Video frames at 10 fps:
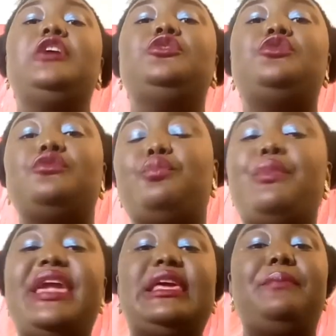to
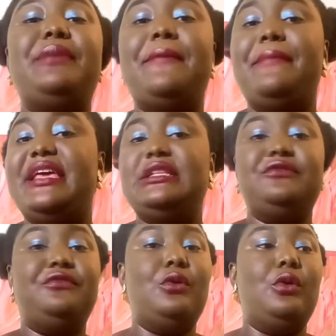make payments
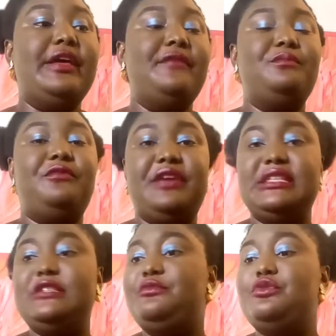for
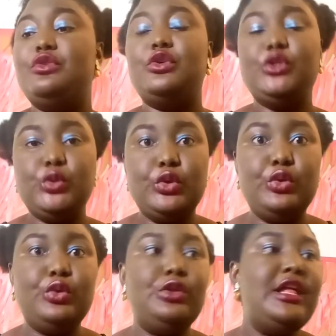Facebook,
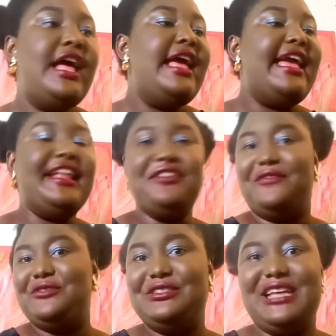Google, any
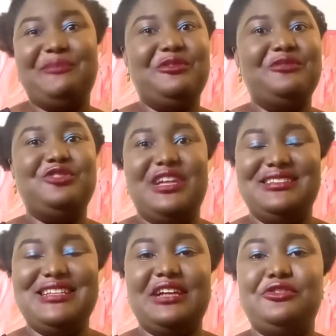of type of
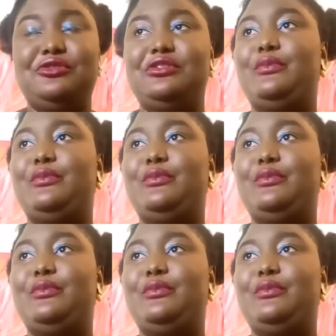transactions.